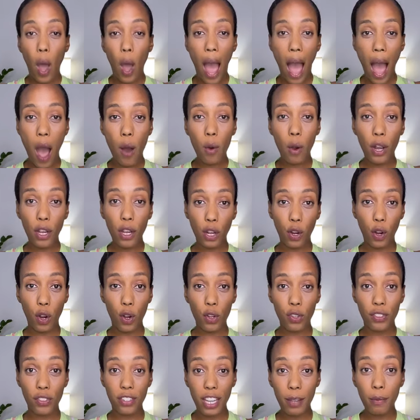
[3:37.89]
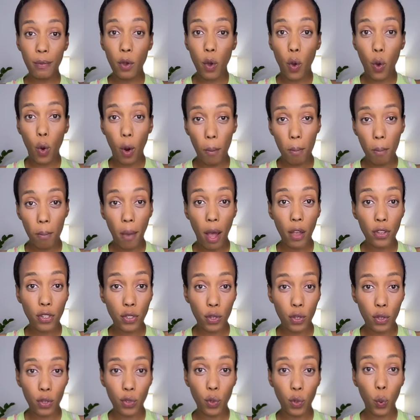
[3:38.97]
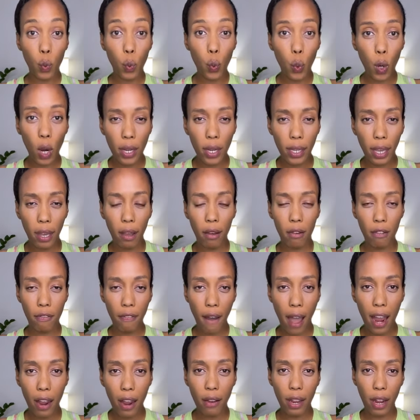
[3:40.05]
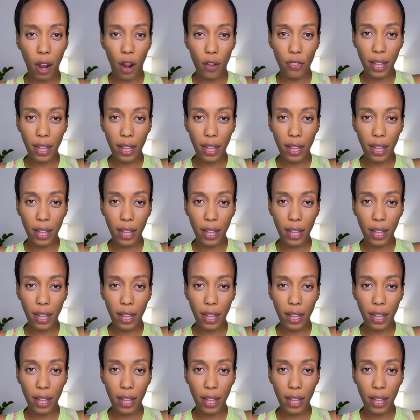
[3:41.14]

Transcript: how are your deep core muscles working, firing?